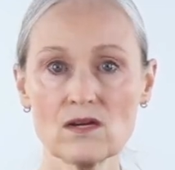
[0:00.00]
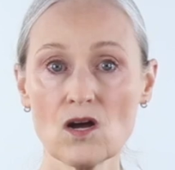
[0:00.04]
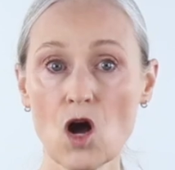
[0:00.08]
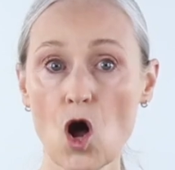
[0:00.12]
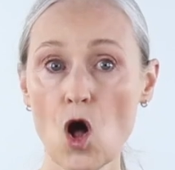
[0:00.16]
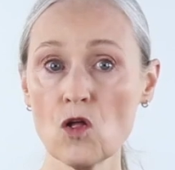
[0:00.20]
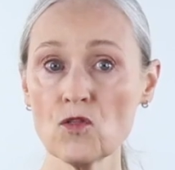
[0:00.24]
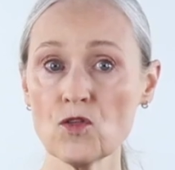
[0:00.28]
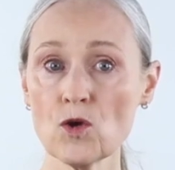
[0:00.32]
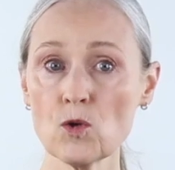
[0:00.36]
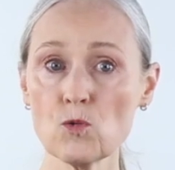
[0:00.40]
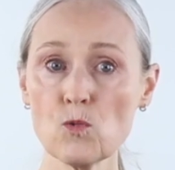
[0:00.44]

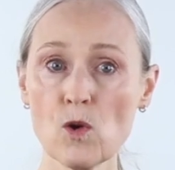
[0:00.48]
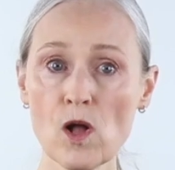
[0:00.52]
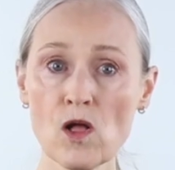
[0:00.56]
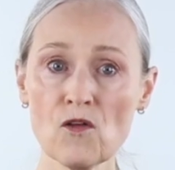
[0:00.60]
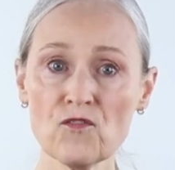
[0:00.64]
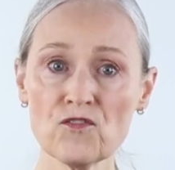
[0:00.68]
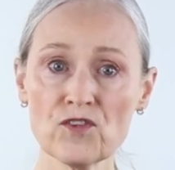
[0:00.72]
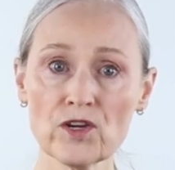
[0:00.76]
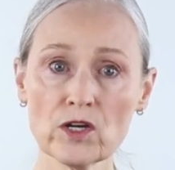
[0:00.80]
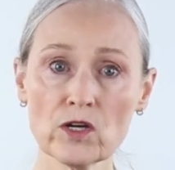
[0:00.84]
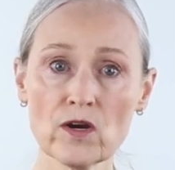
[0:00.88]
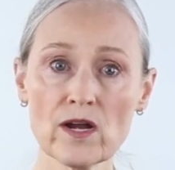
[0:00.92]
Although
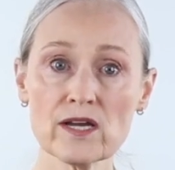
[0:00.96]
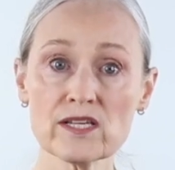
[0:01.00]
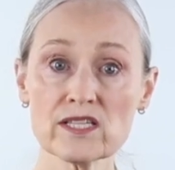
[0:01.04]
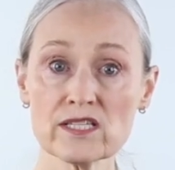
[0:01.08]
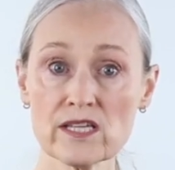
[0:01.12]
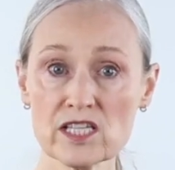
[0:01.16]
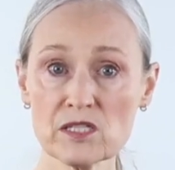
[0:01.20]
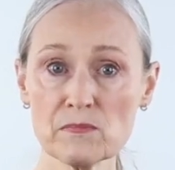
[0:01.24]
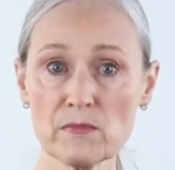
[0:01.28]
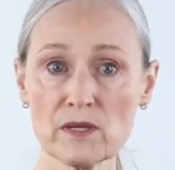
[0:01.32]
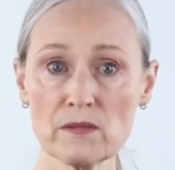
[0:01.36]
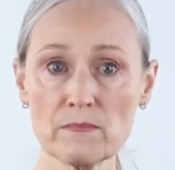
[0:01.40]
welfare
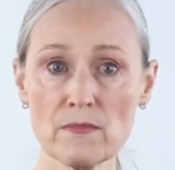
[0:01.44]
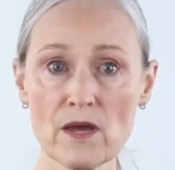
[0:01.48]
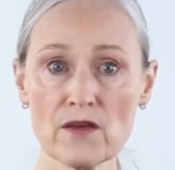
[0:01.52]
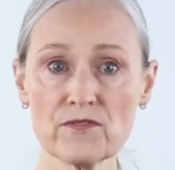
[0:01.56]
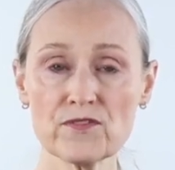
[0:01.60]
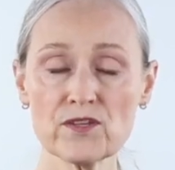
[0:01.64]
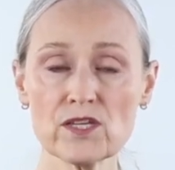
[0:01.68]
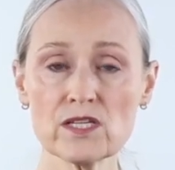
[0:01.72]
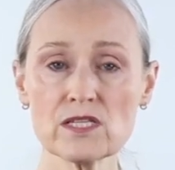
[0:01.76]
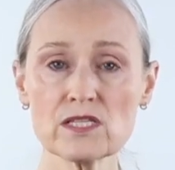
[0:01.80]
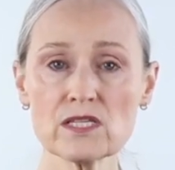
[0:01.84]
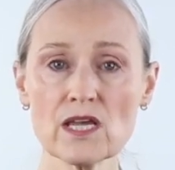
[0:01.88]
assessment
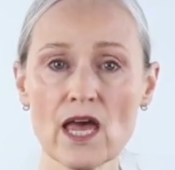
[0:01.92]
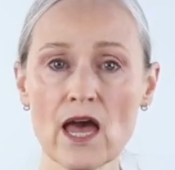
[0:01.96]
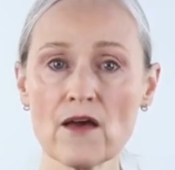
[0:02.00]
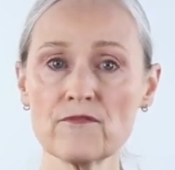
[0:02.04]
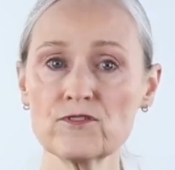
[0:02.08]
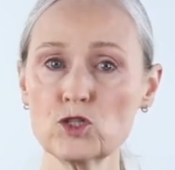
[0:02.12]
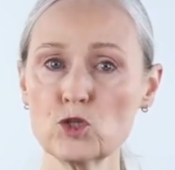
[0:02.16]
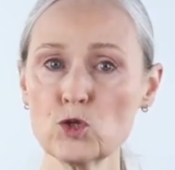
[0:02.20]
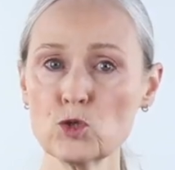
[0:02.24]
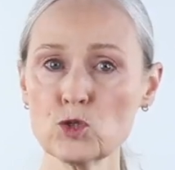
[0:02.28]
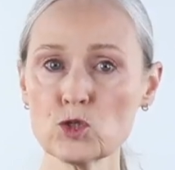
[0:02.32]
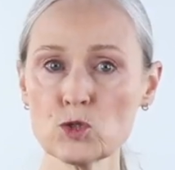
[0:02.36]
methods
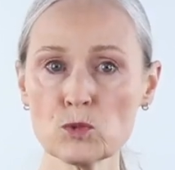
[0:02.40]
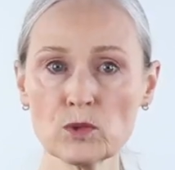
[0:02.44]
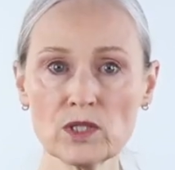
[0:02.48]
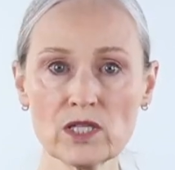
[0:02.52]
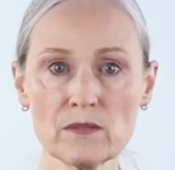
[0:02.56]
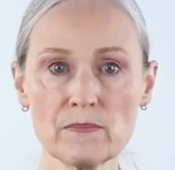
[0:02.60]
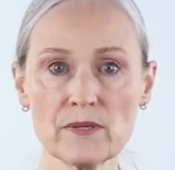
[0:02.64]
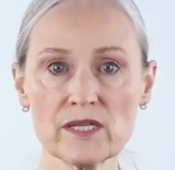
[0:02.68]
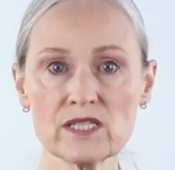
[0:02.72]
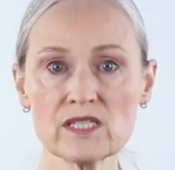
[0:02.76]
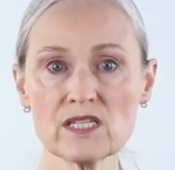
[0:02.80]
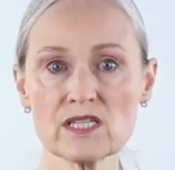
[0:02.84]
have usually
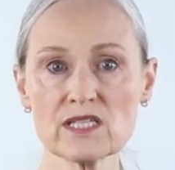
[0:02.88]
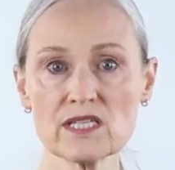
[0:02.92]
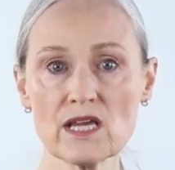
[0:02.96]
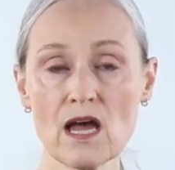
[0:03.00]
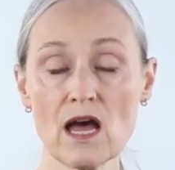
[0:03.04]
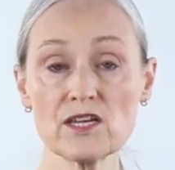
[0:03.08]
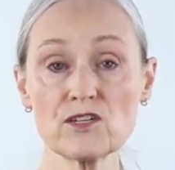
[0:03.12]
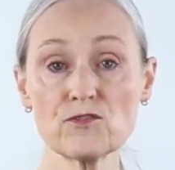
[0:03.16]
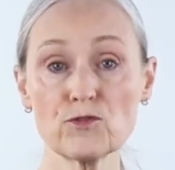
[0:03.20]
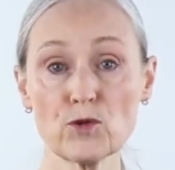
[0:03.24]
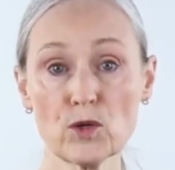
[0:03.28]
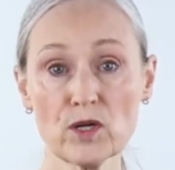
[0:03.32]
been
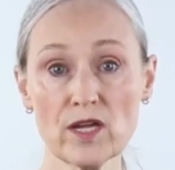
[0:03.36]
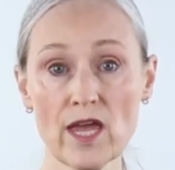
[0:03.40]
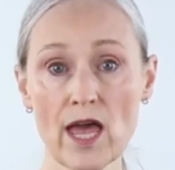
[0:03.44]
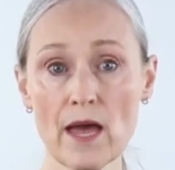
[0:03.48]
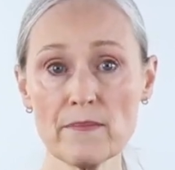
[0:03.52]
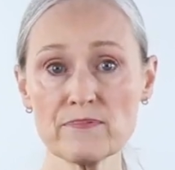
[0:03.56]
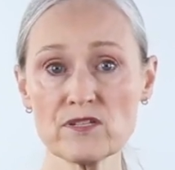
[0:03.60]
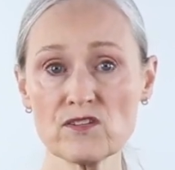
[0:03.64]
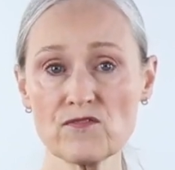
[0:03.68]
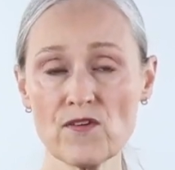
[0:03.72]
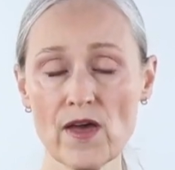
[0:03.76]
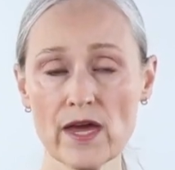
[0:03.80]
designed for
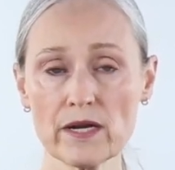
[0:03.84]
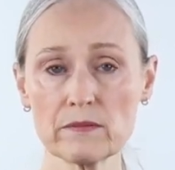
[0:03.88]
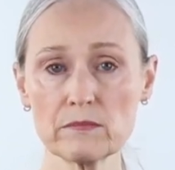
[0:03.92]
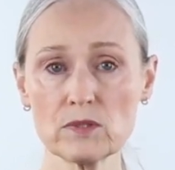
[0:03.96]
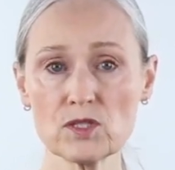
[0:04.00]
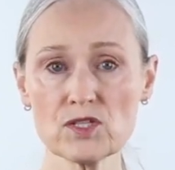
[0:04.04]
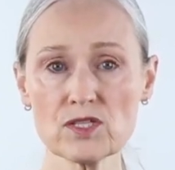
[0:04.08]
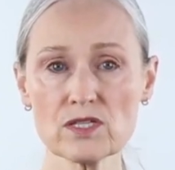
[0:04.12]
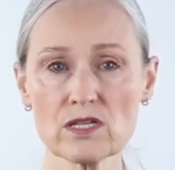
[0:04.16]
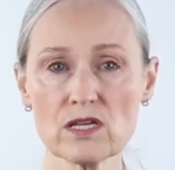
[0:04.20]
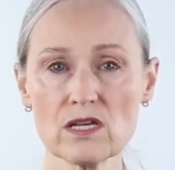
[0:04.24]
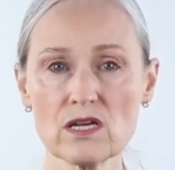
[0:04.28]
captive
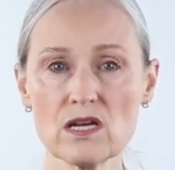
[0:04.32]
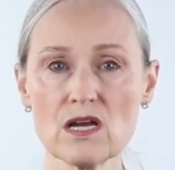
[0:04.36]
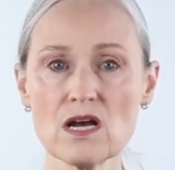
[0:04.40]
animals,